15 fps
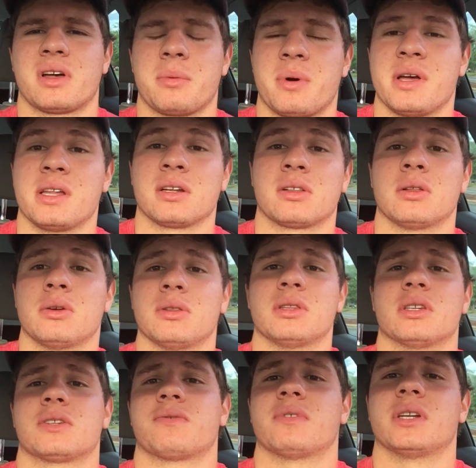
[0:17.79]
I might include in
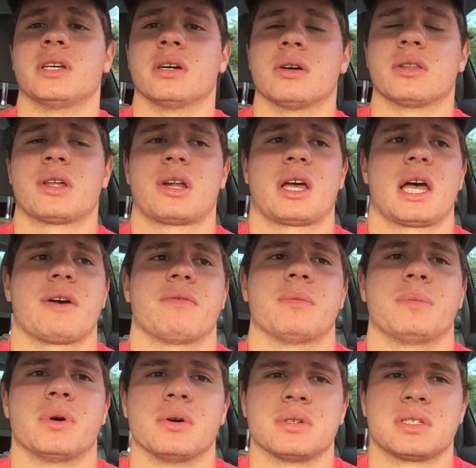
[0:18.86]
this video that I
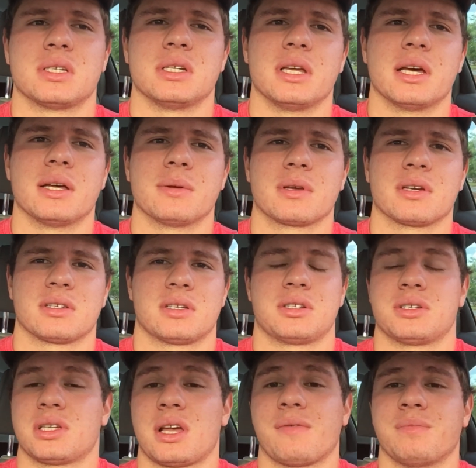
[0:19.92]
haven't posted yet because I
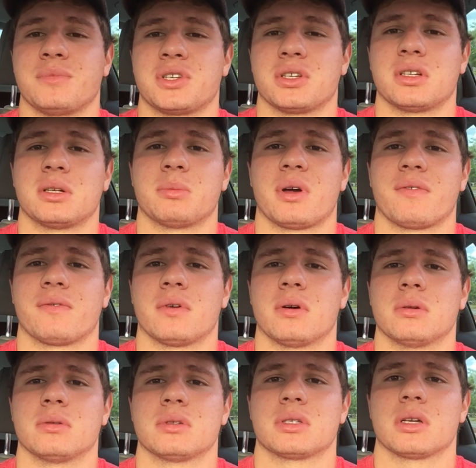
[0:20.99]
just have them chilling on my
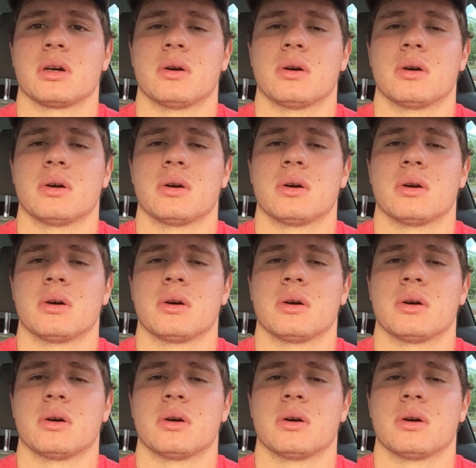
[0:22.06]
phone.